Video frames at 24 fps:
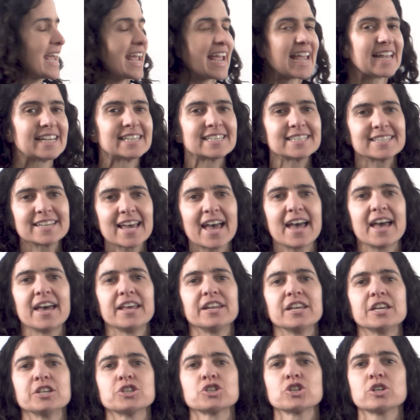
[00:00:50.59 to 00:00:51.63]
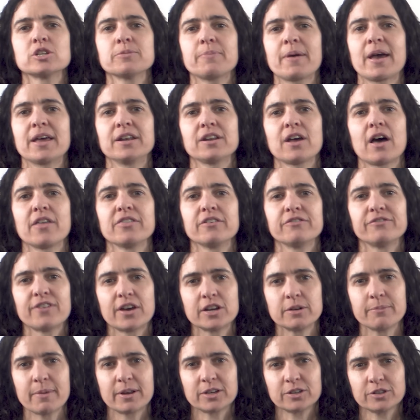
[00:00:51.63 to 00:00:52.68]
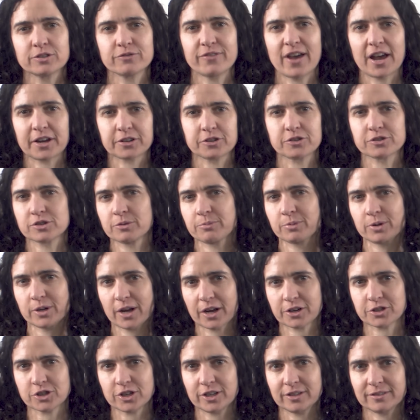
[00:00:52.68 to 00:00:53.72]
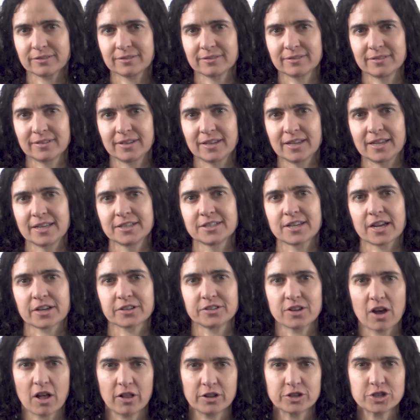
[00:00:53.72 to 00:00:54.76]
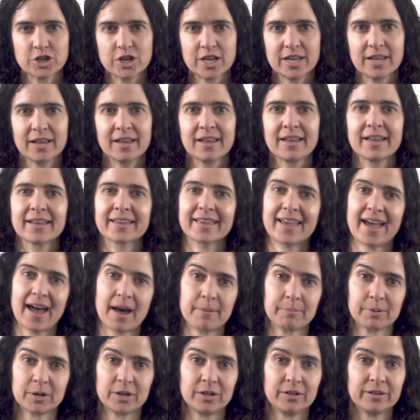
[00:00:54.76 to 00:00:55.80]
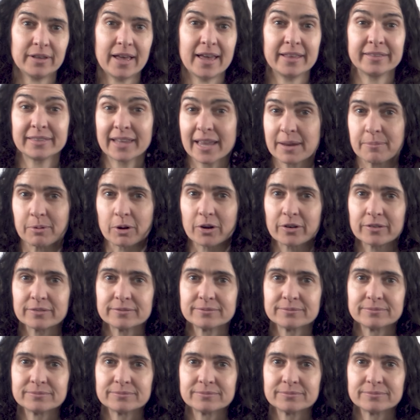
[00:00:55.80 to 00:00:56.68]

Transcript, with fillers: Instead, it should depend on the fundamental factors of production technology, capital, and labor.